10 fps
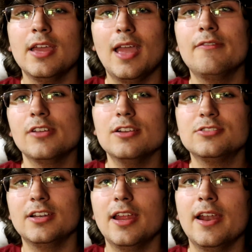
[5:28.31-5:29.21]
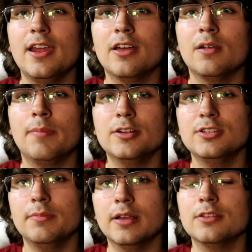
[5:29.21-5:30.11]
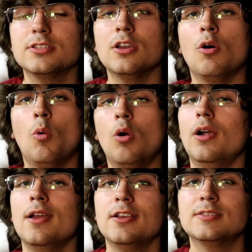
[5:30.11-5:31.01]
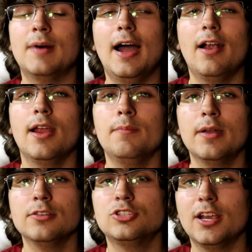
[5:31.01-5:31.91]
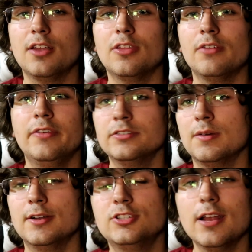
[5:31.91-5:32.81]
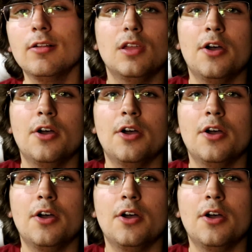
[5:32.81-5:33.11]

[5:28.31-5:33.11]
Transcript: If you're interested in any other budget builds or some higher end builds, check out the other videos on my channel.